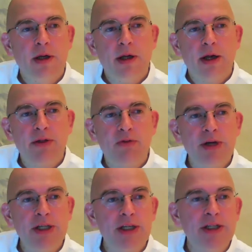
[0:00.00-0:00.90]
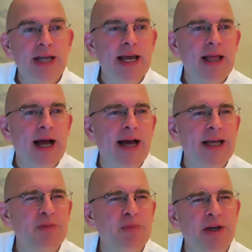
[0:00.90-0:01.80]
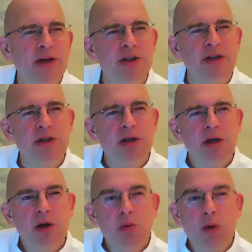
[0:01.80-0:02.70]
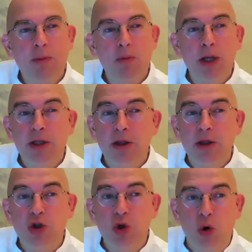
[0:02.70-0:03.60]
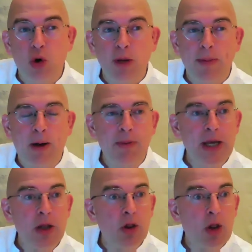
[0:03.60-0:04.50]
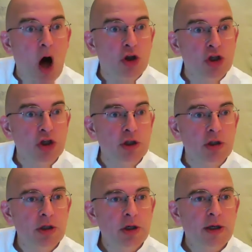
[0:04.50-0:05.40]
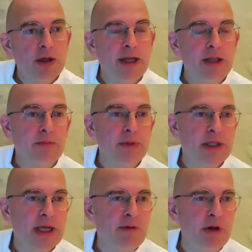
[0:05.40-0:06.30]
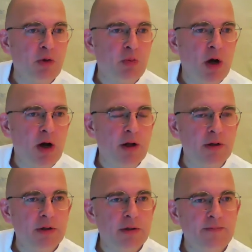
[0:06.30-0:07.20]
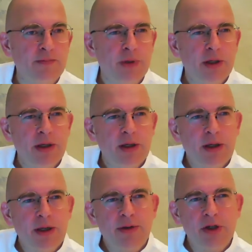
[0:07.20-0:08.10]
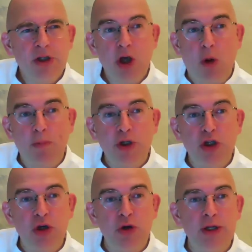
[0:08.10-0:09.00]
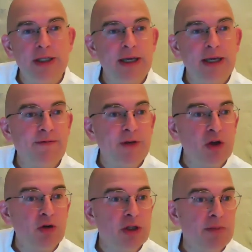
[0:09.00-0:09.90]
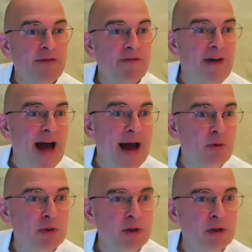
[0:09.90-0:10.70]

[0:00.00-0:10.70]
And the reason I say that is because when we talk about being lost in the material world, there's the opportunity for you to be found.